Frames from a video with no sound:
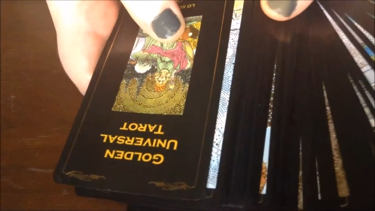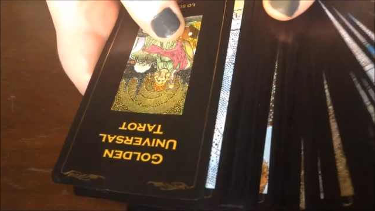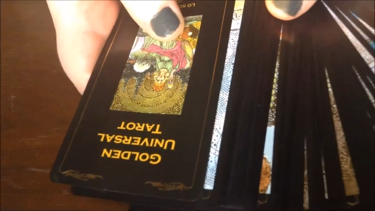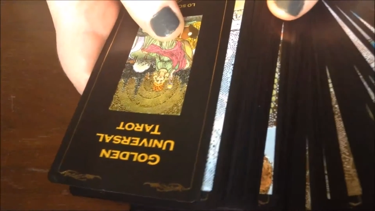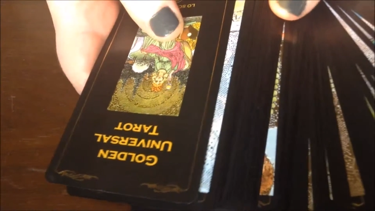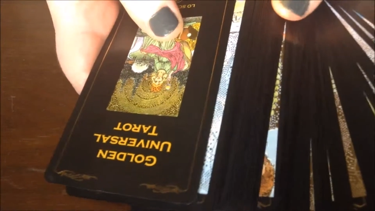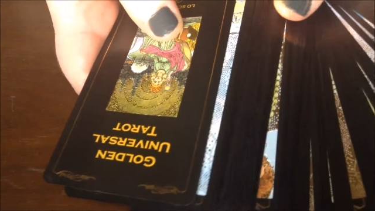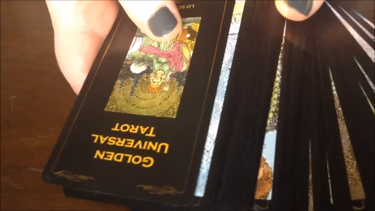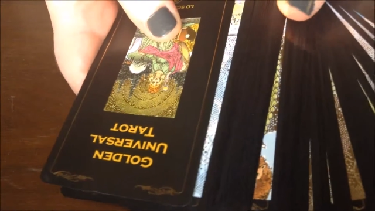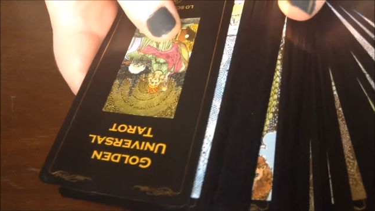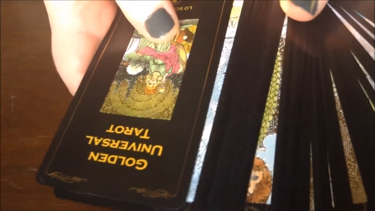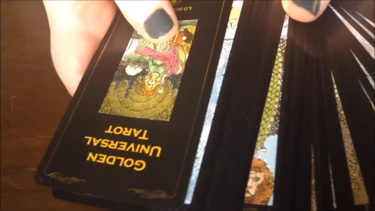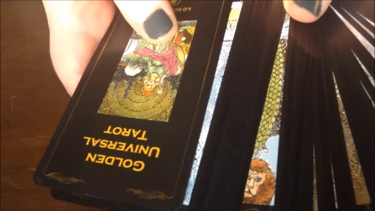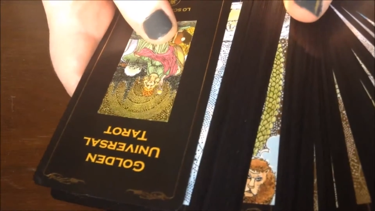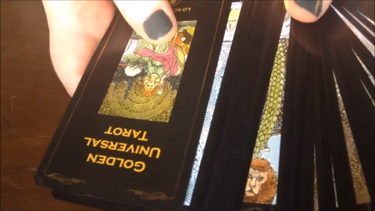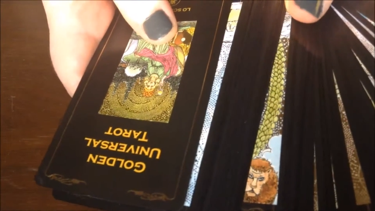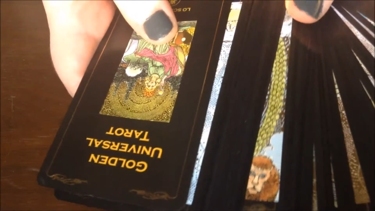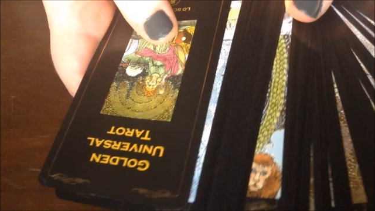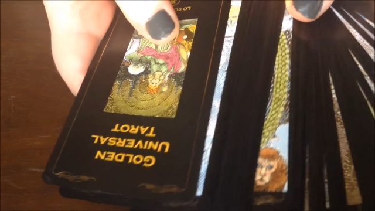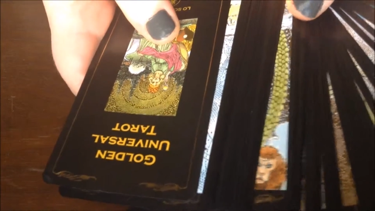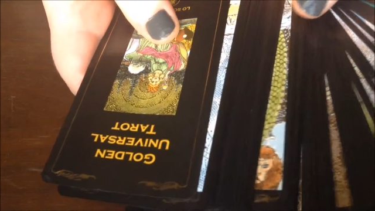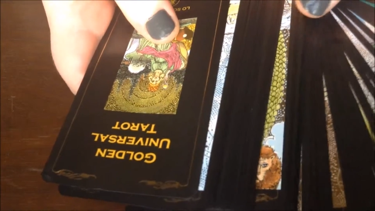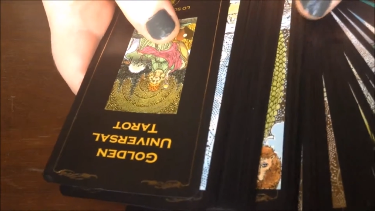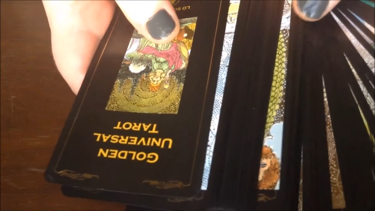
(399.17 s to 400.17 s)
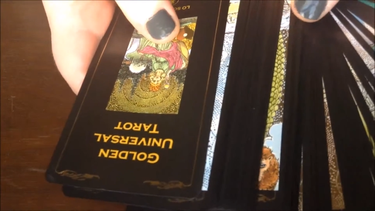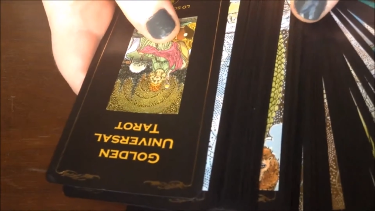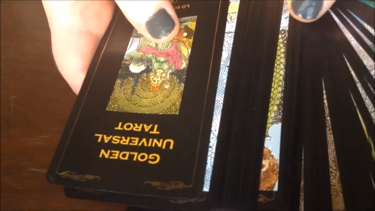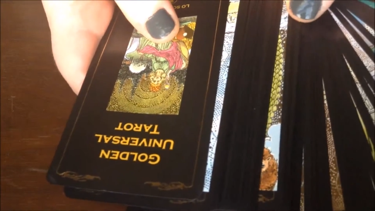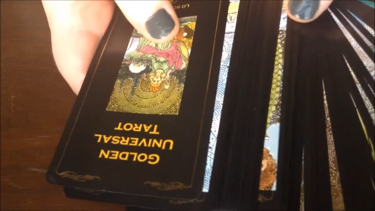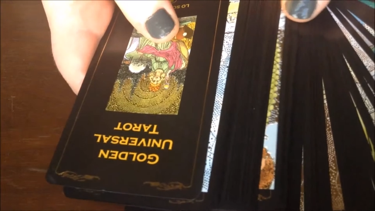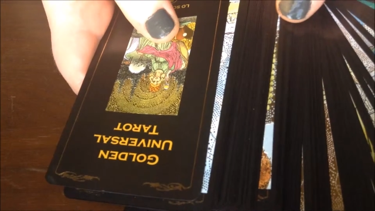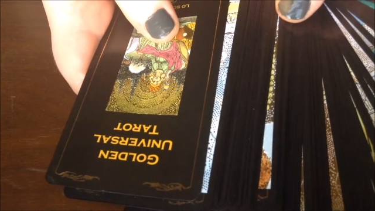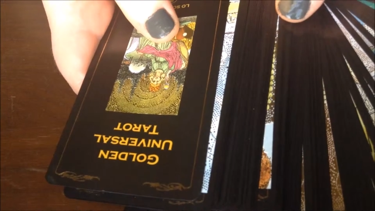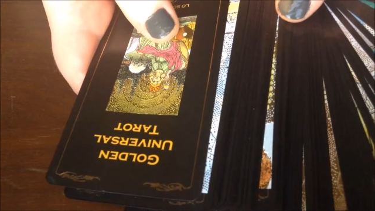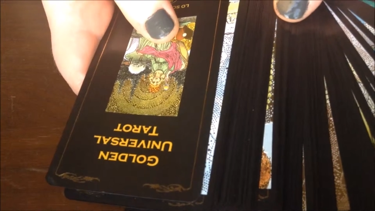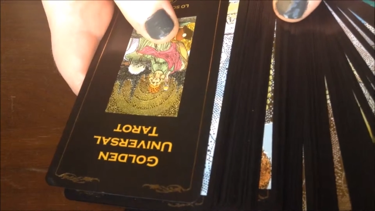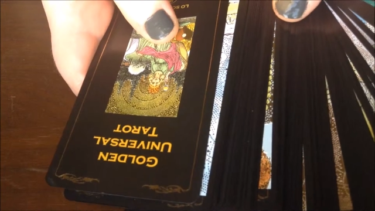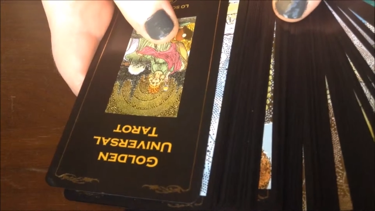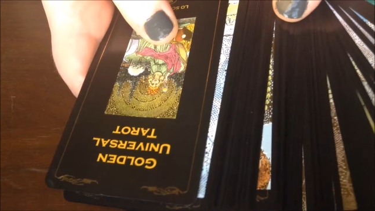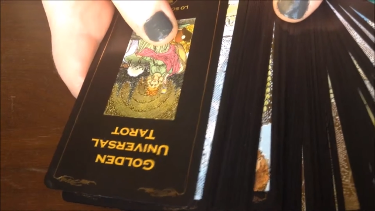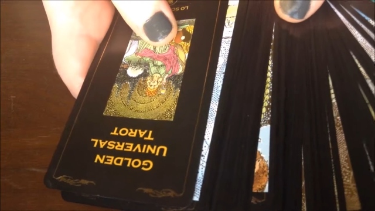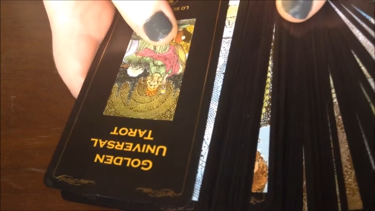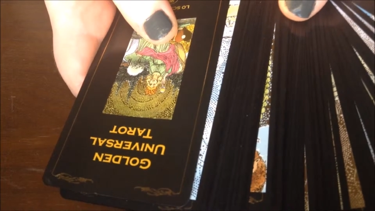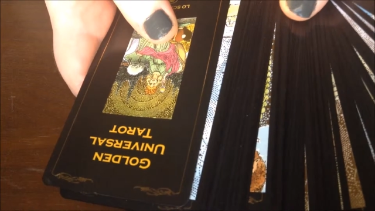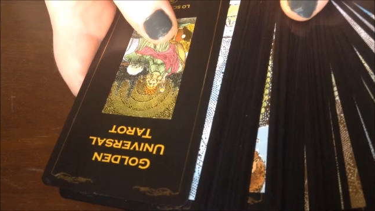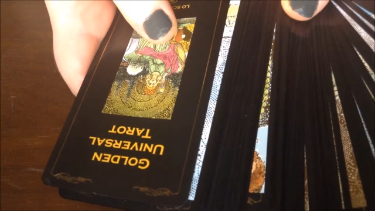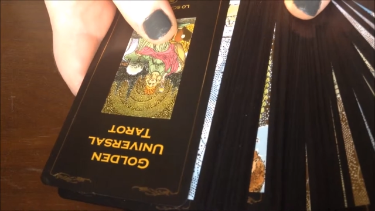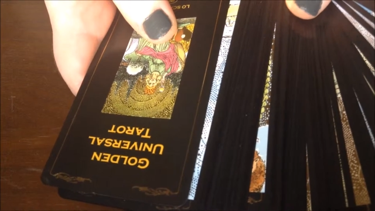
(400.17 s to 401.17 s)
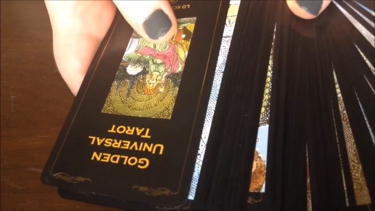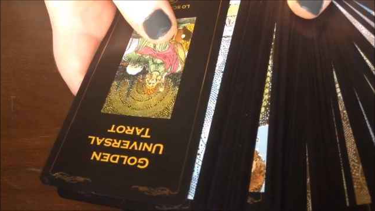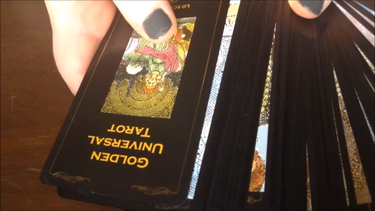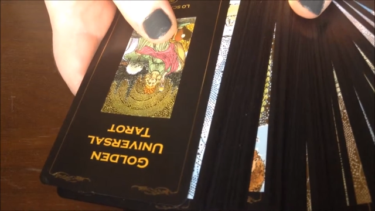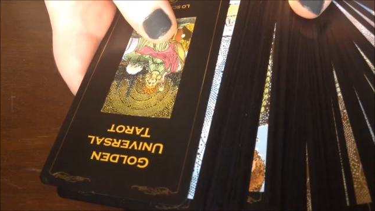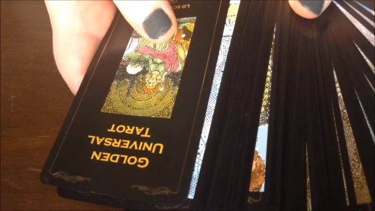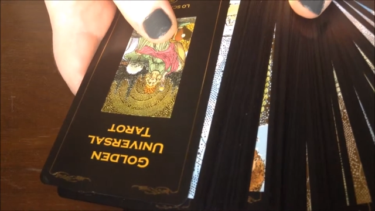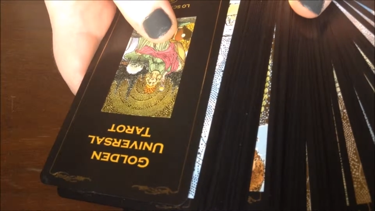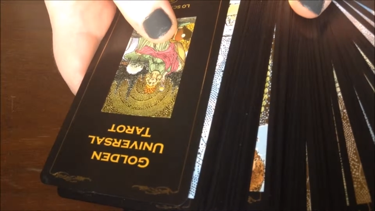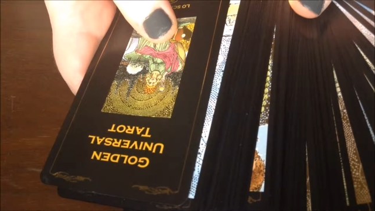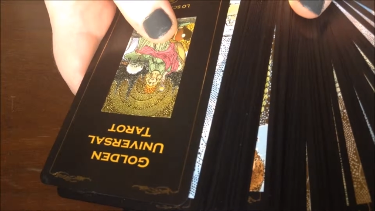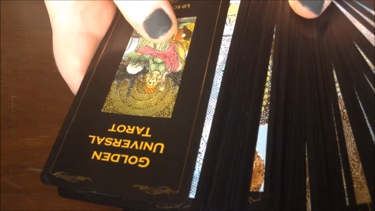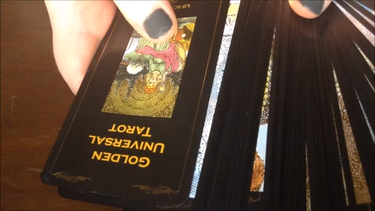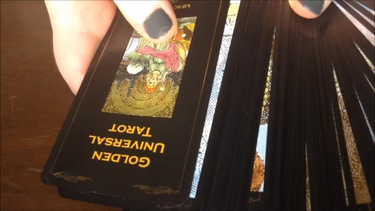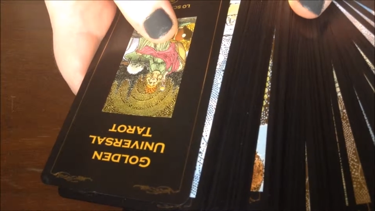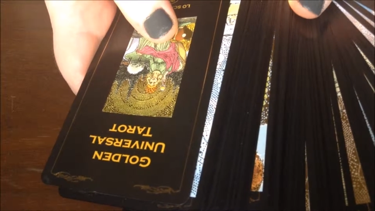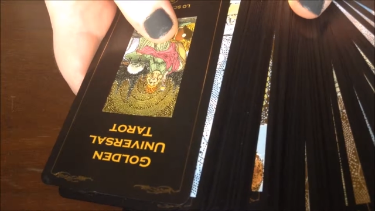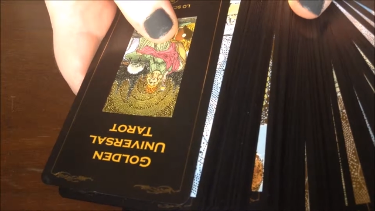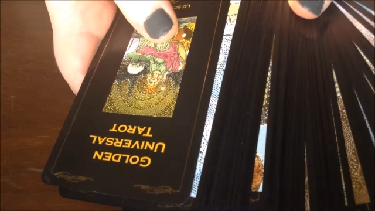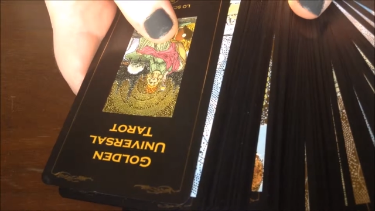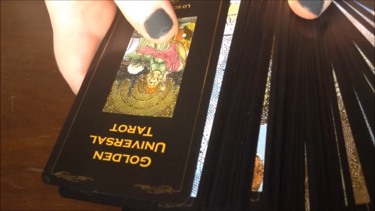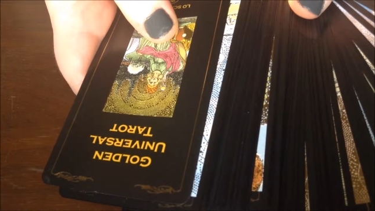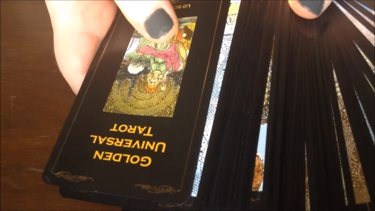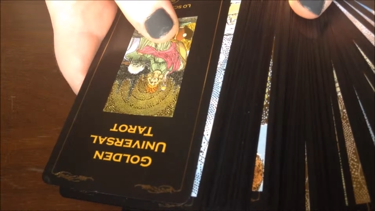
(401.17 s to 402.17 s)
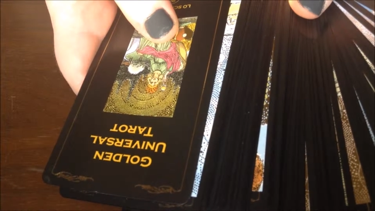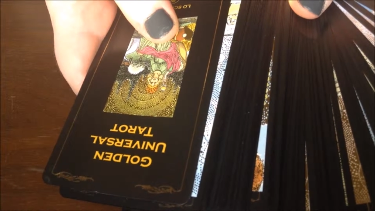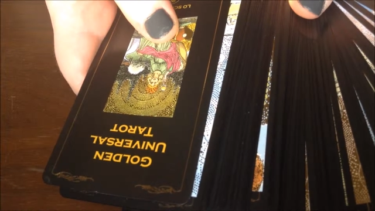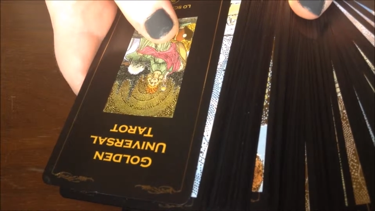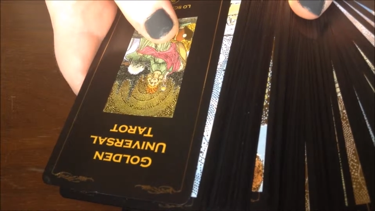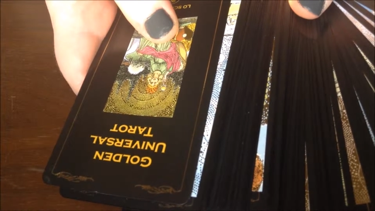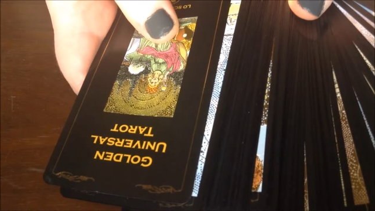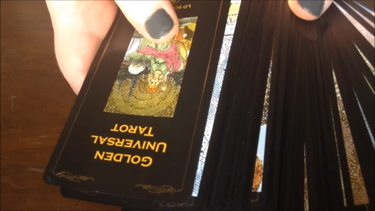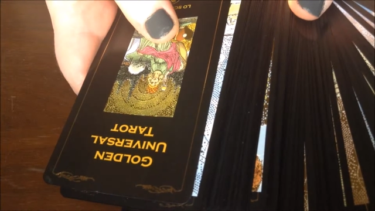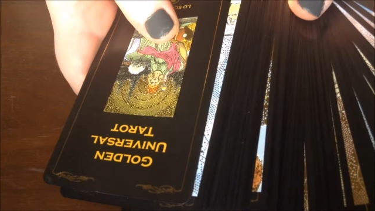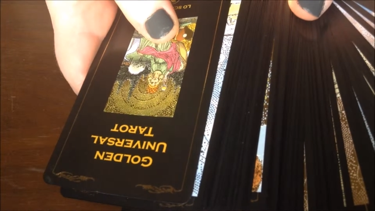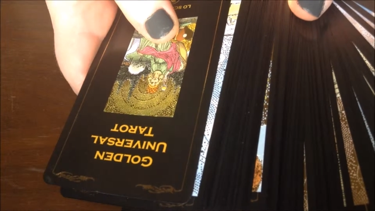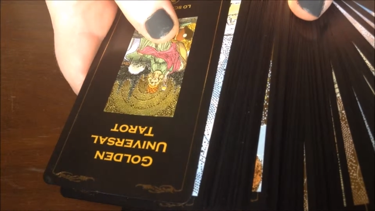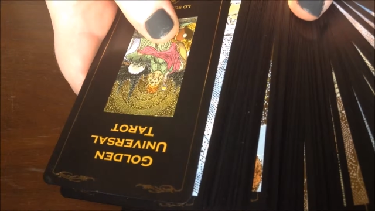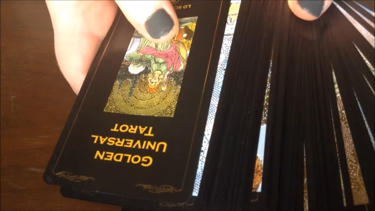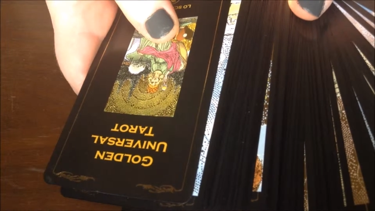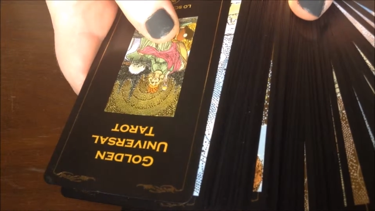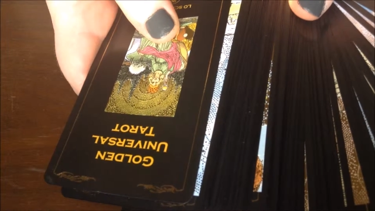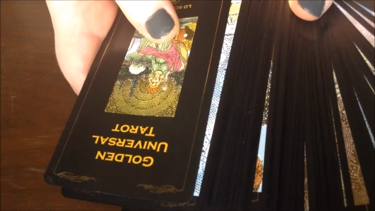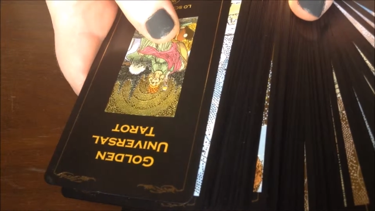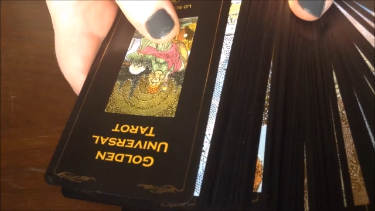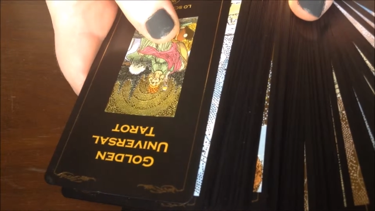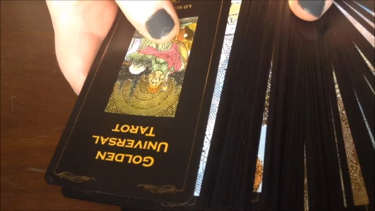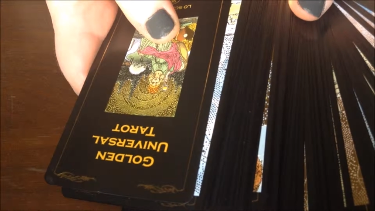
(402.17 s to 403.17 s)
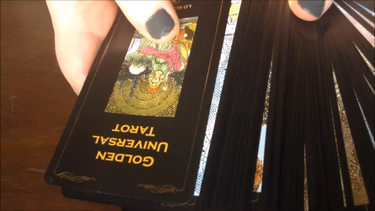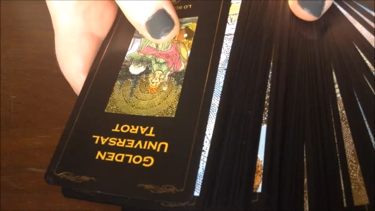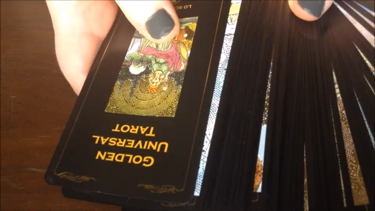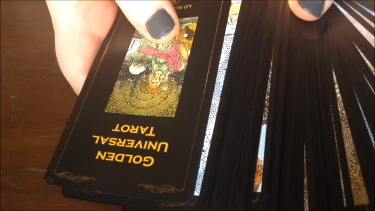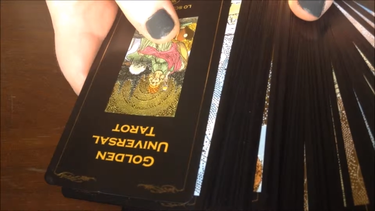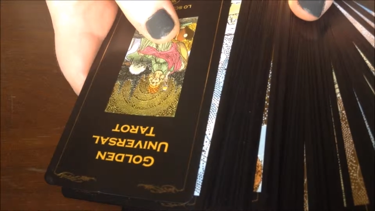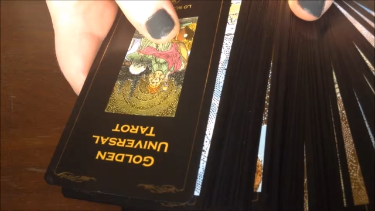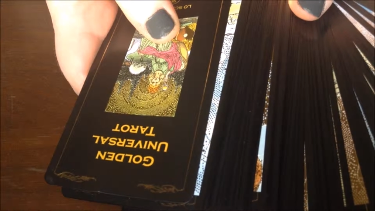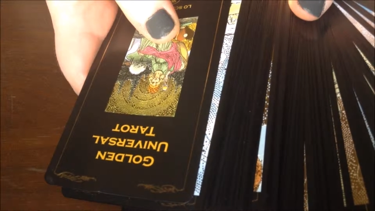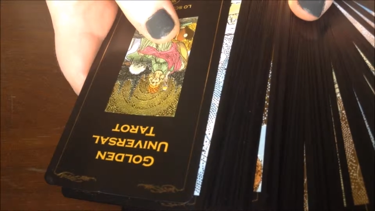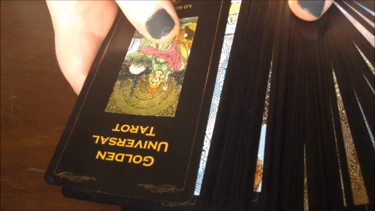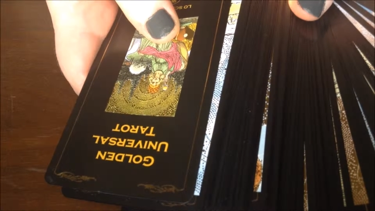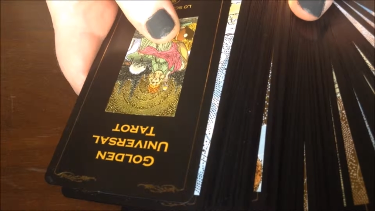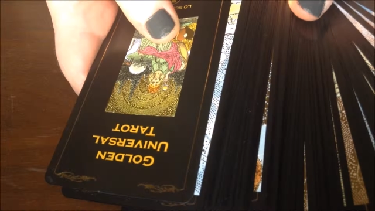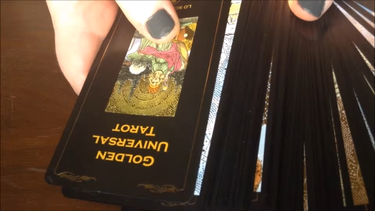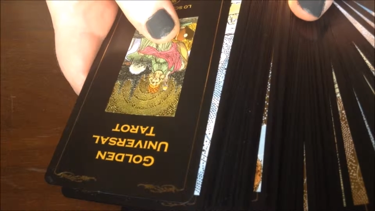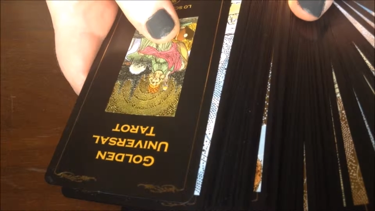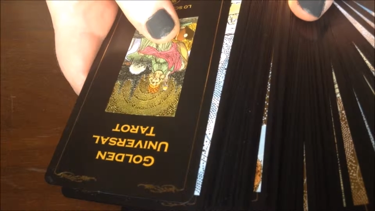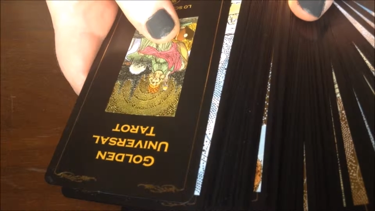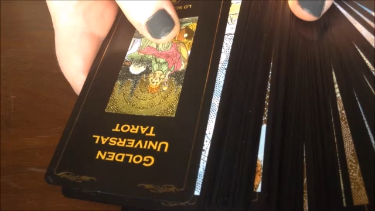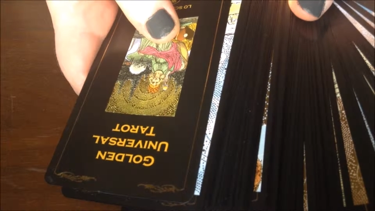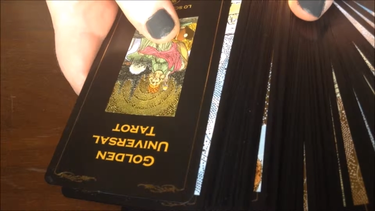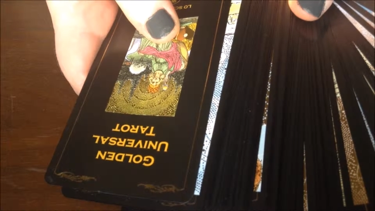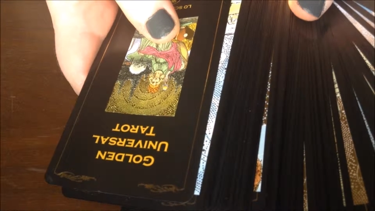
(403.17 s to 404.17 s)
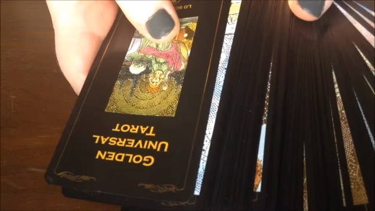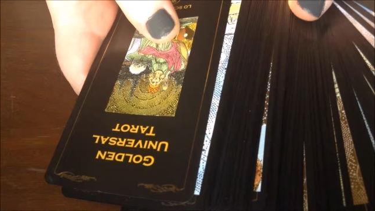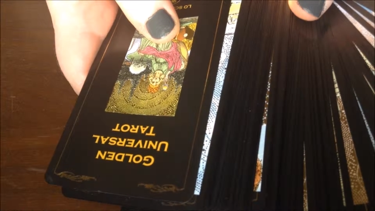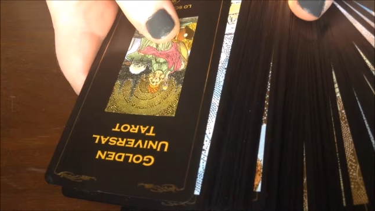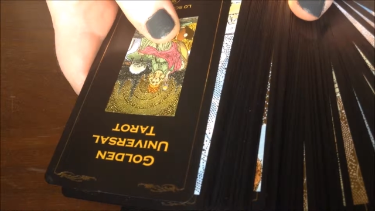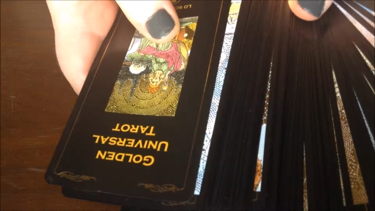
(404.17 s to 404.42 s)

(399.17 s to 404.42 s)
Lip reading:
No face is visible, so there are no lips to read.